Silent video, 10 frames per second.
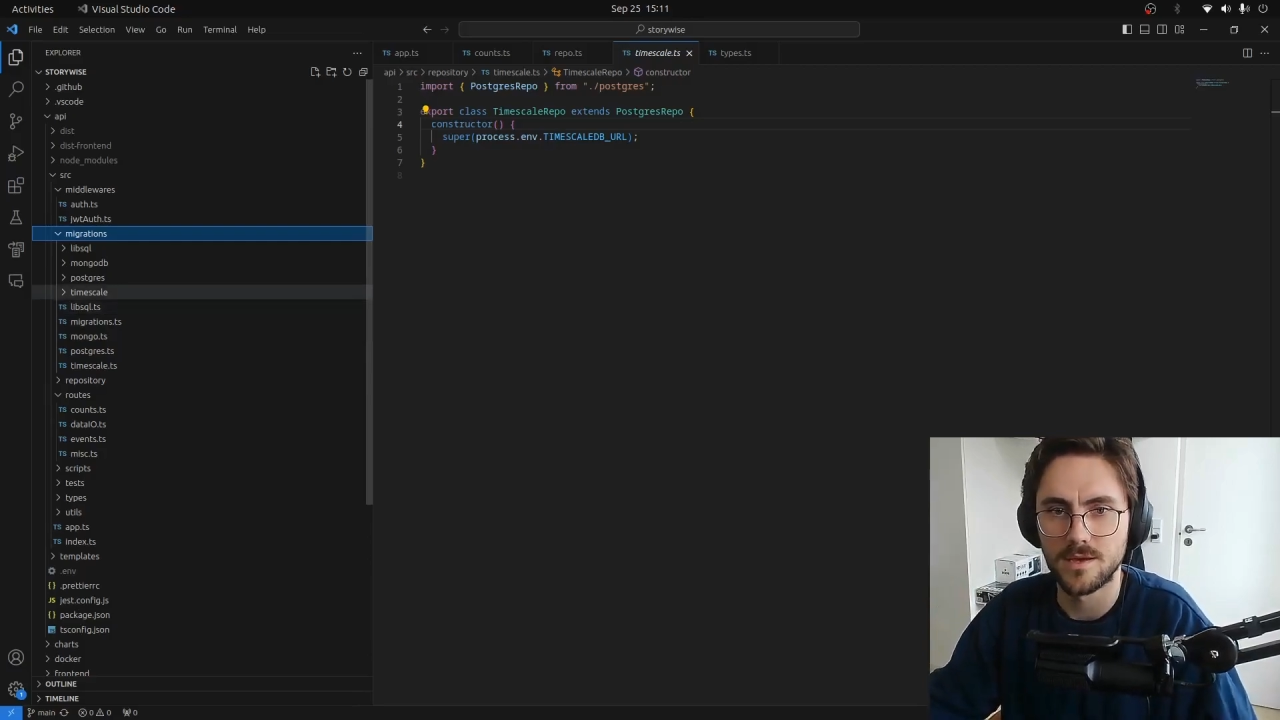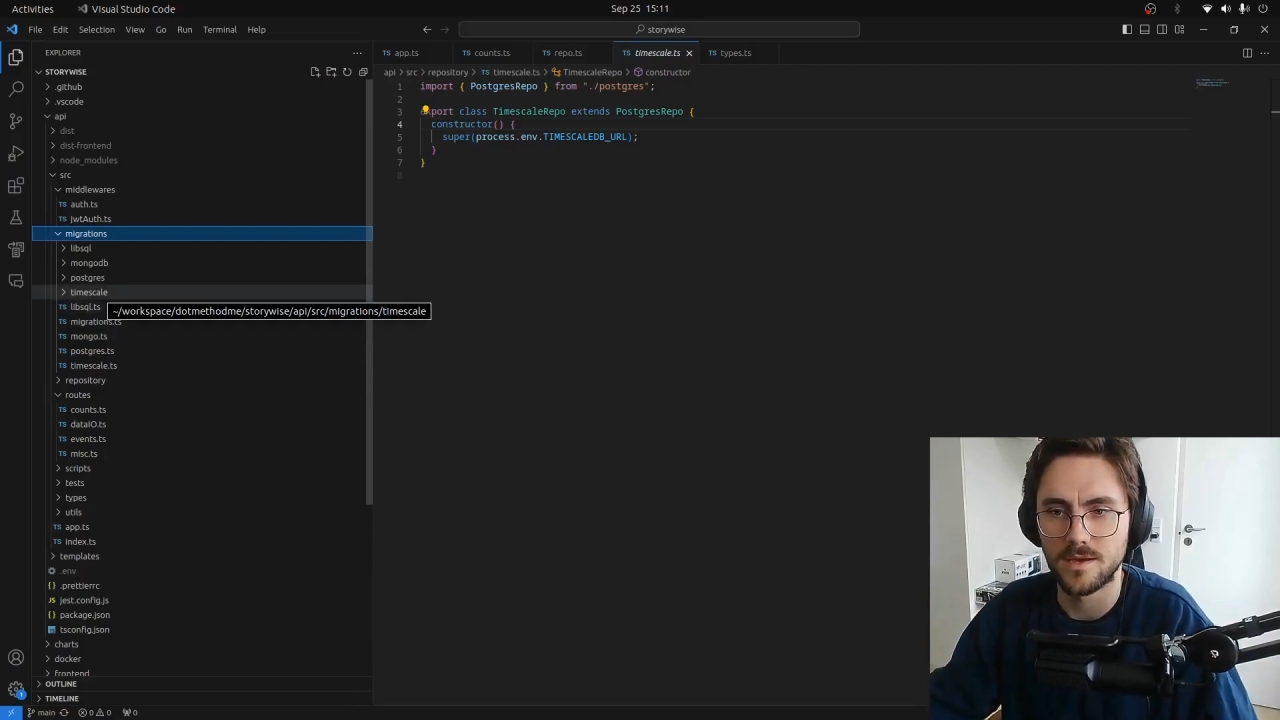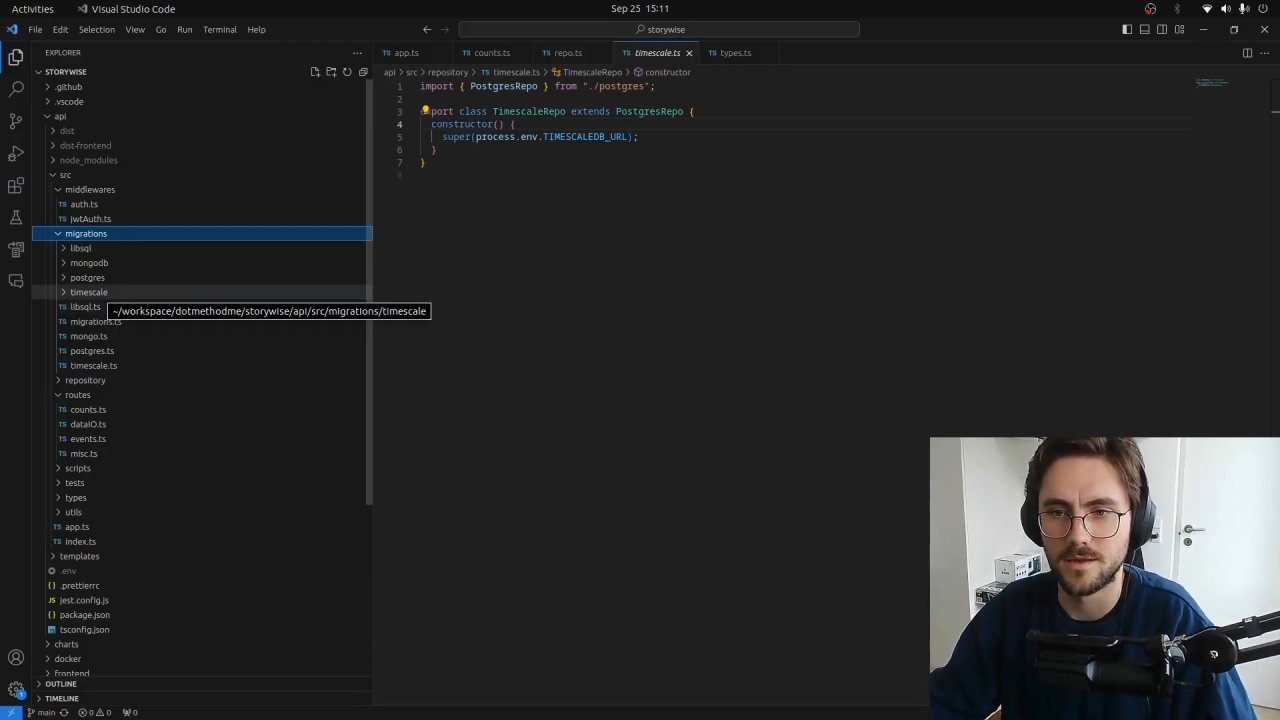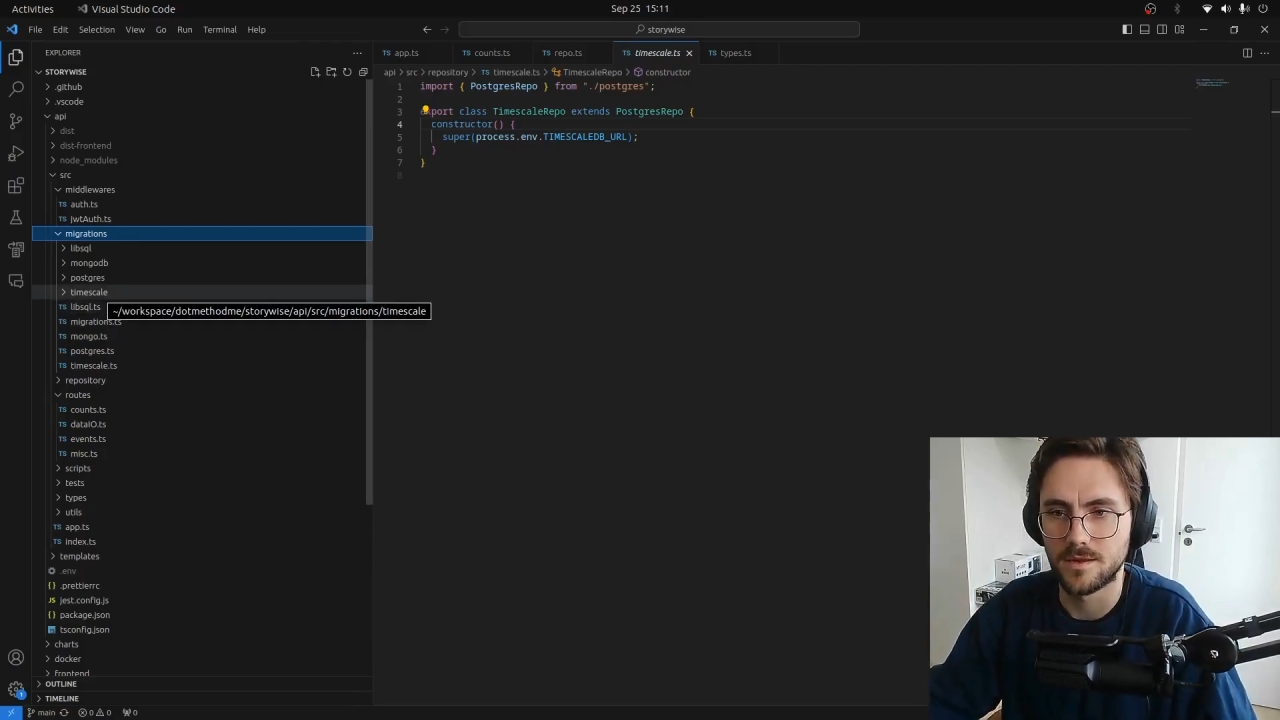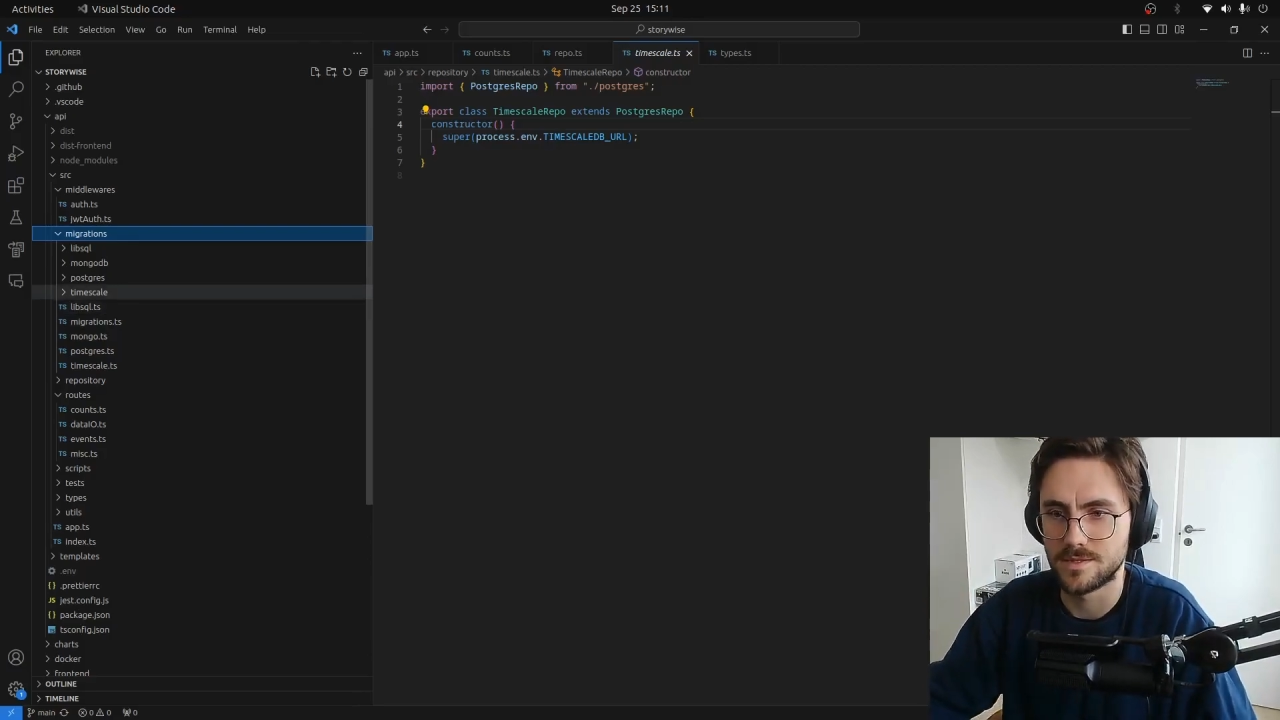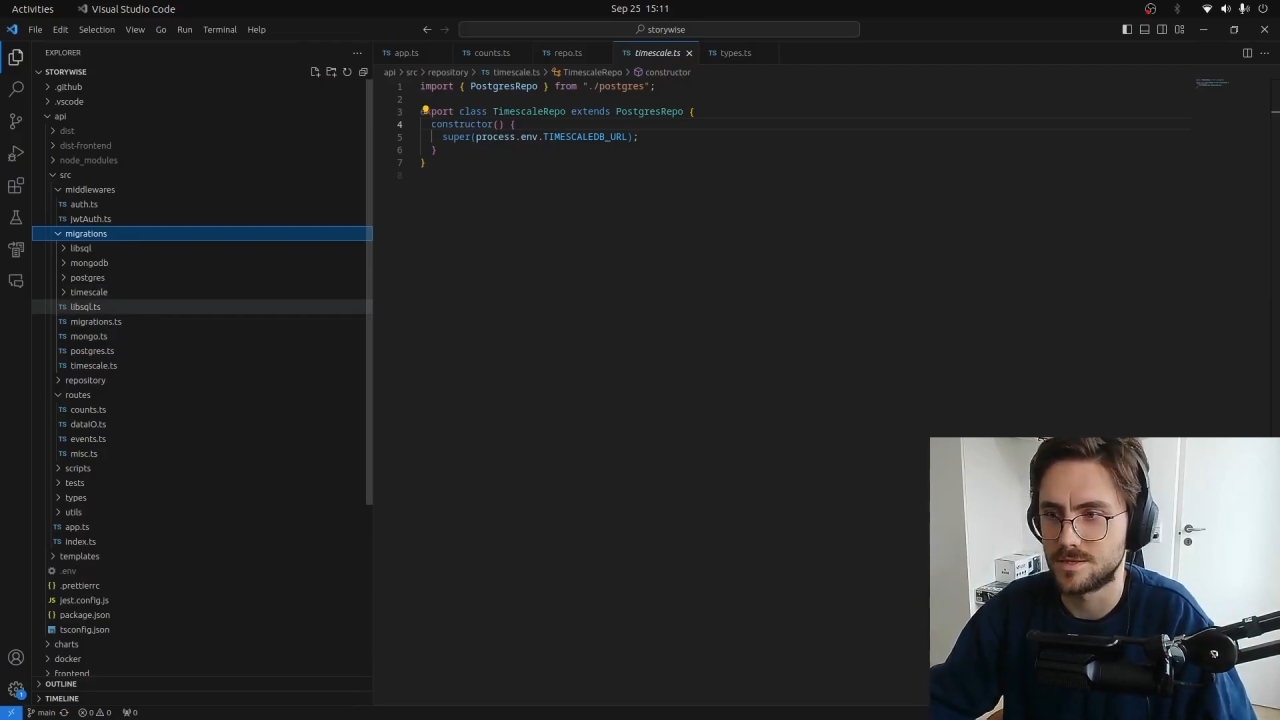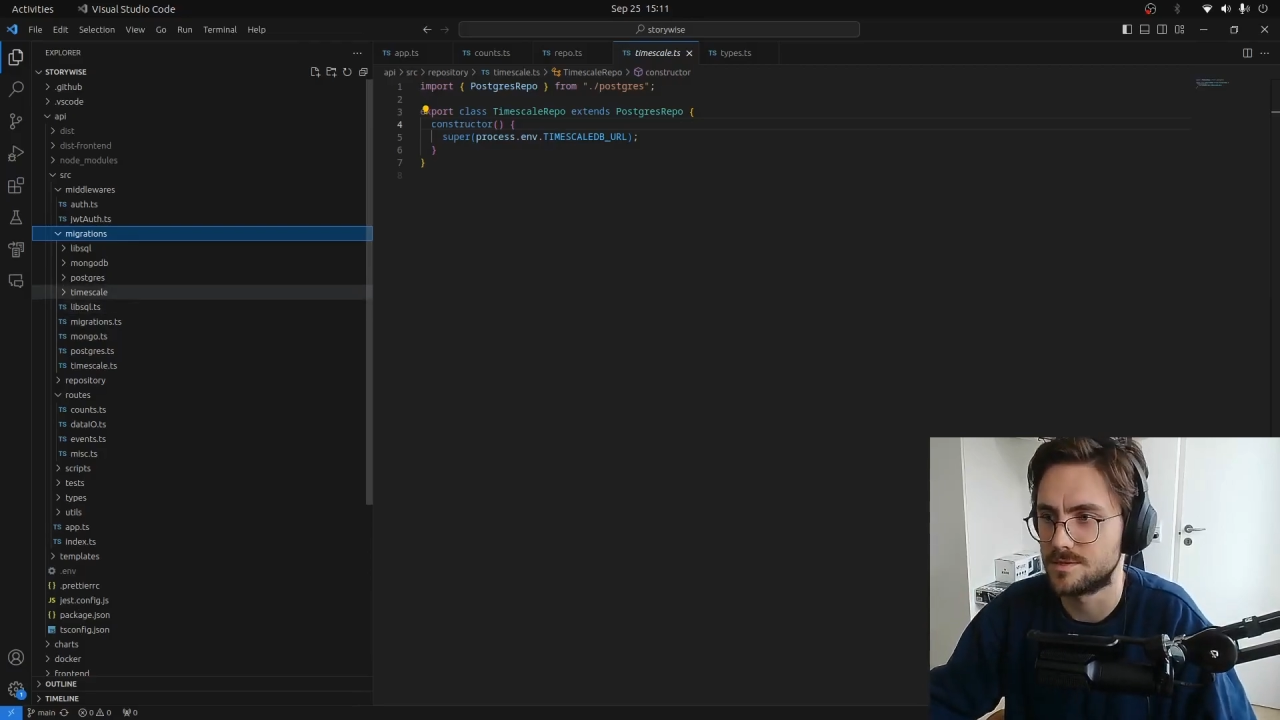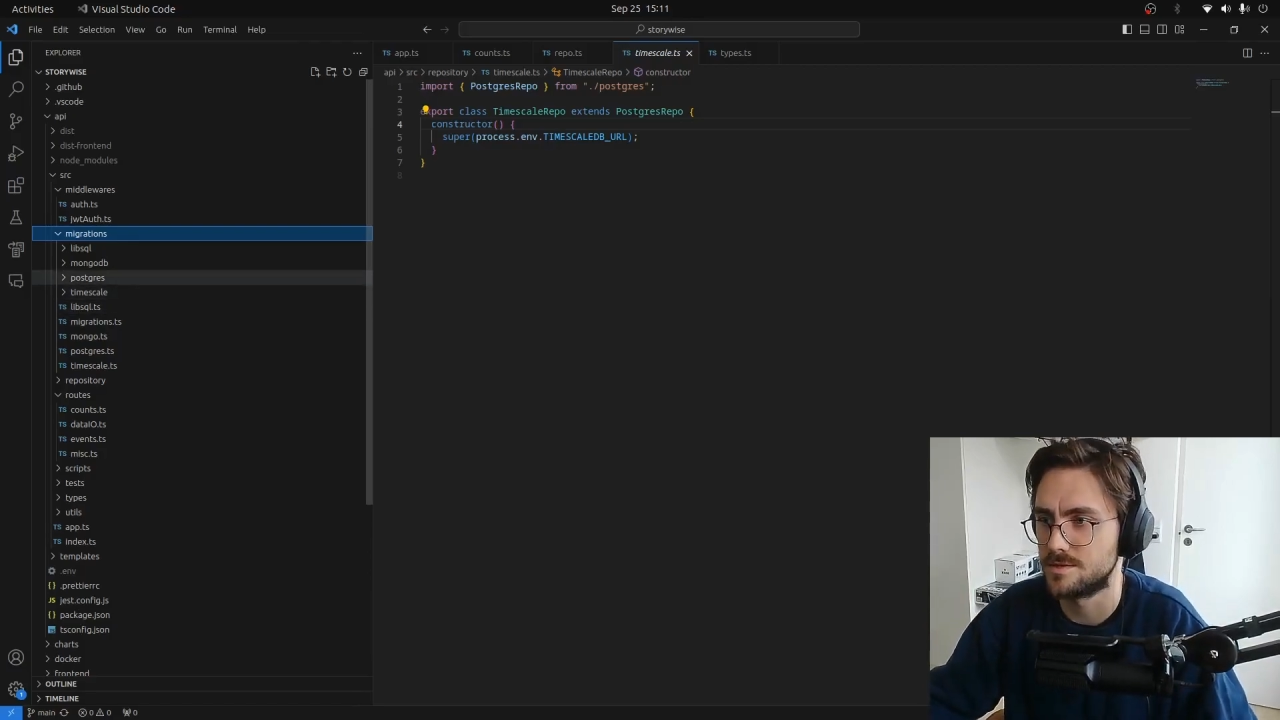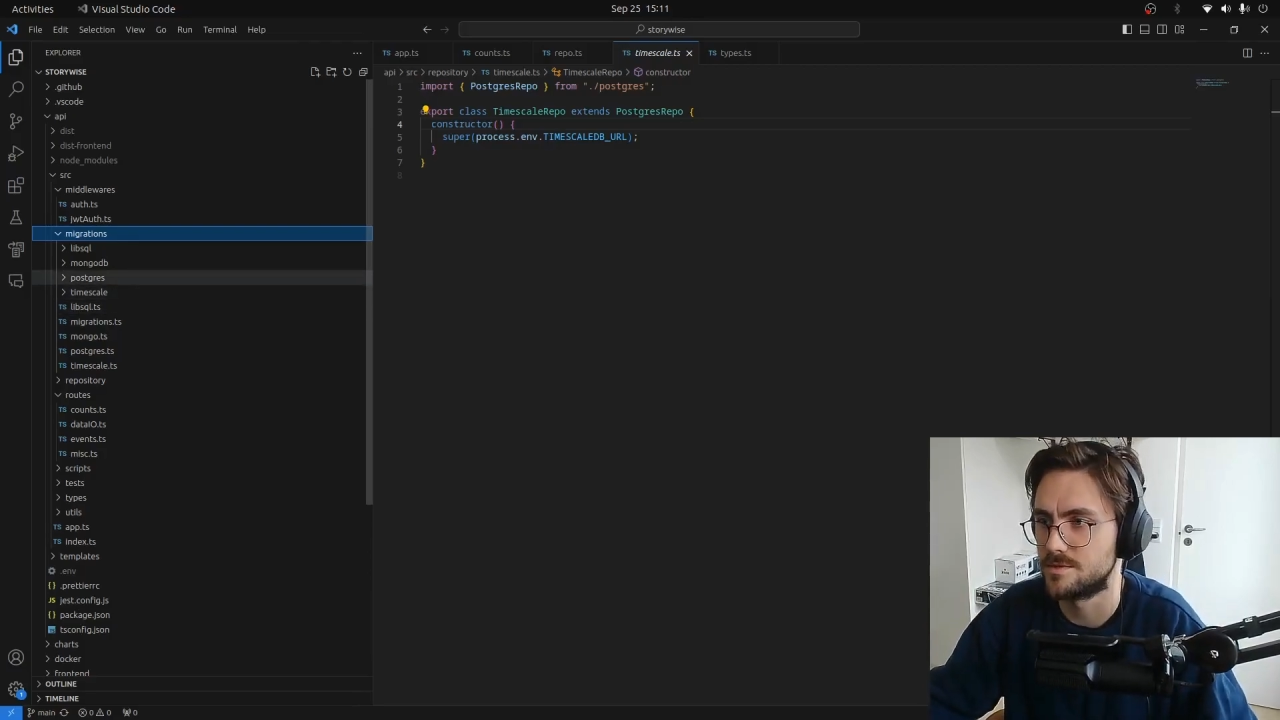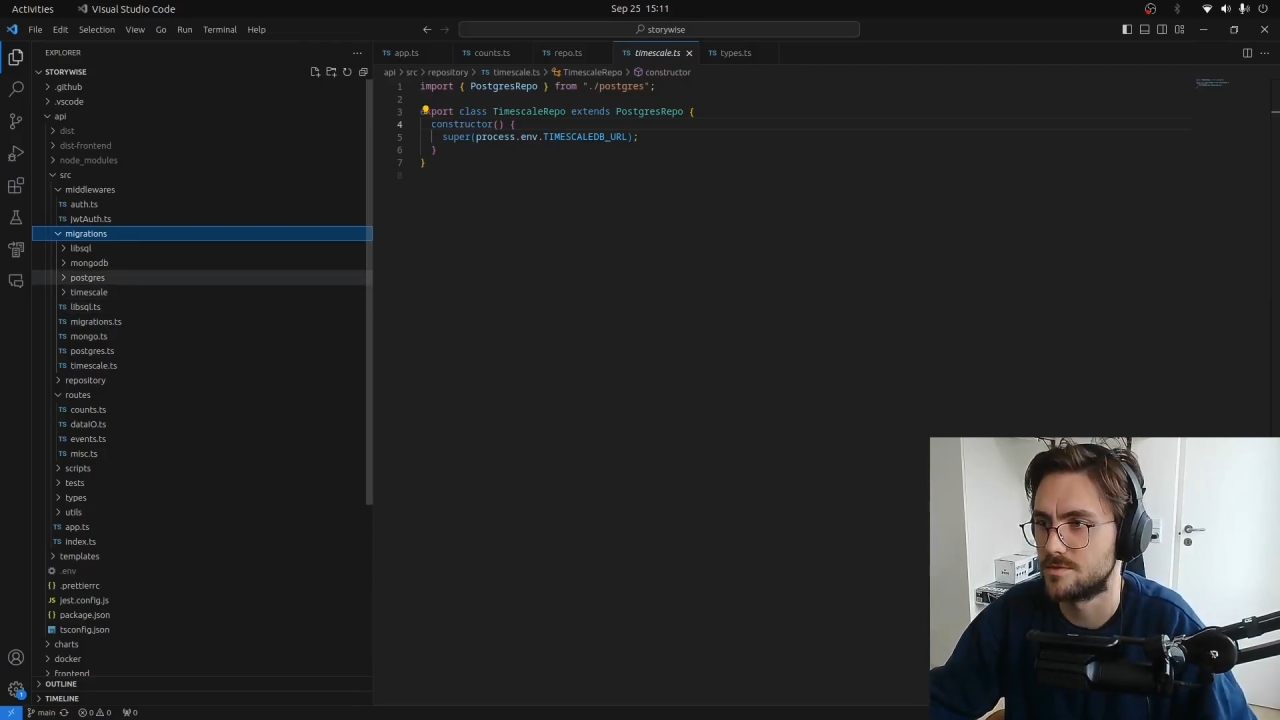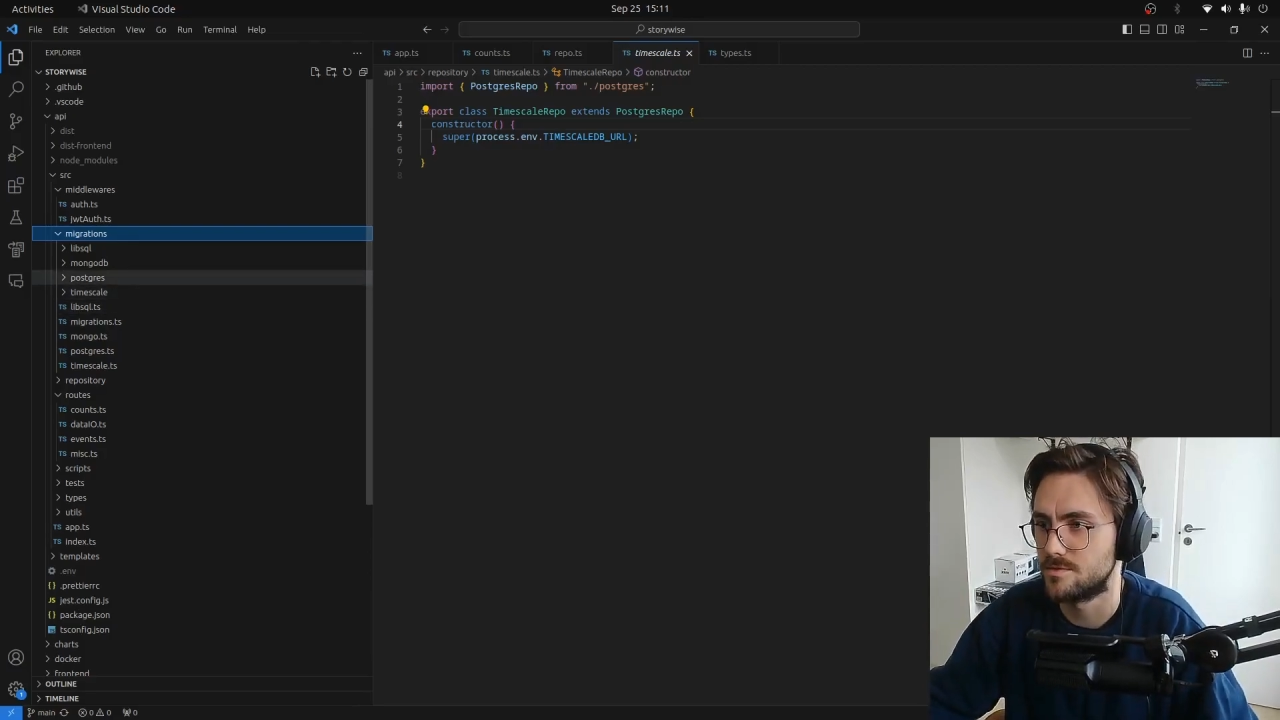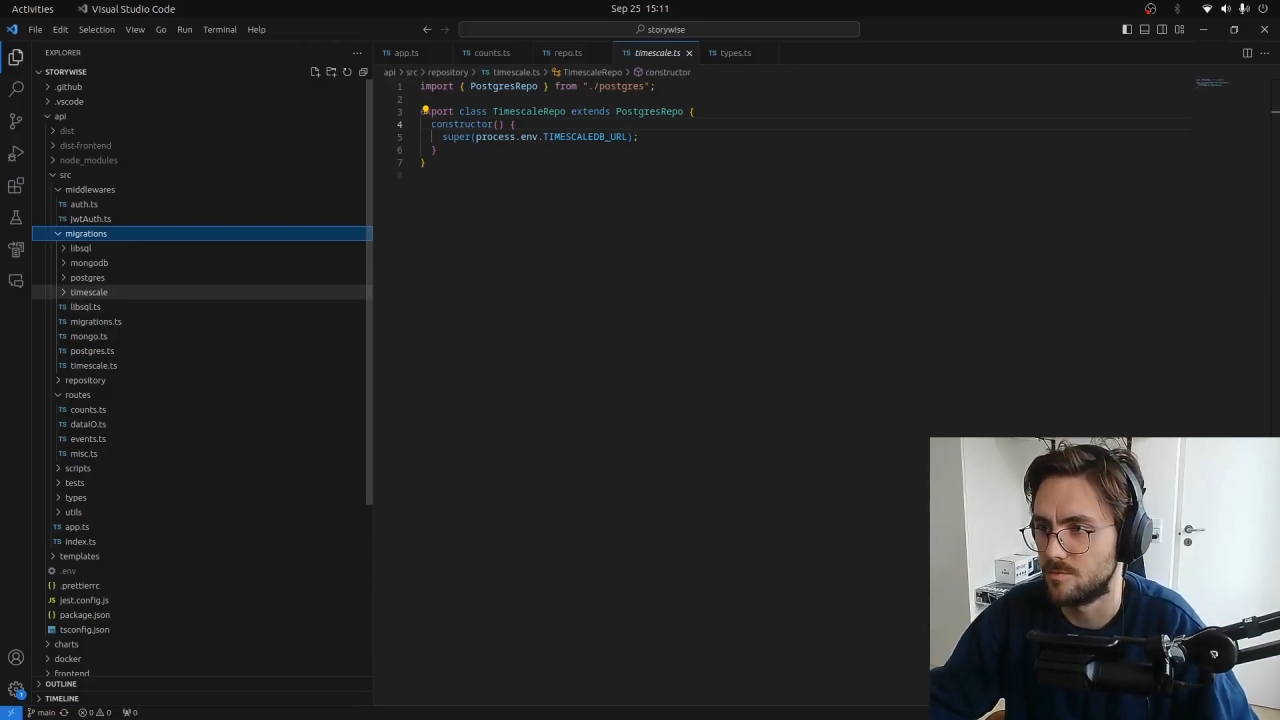in a consistent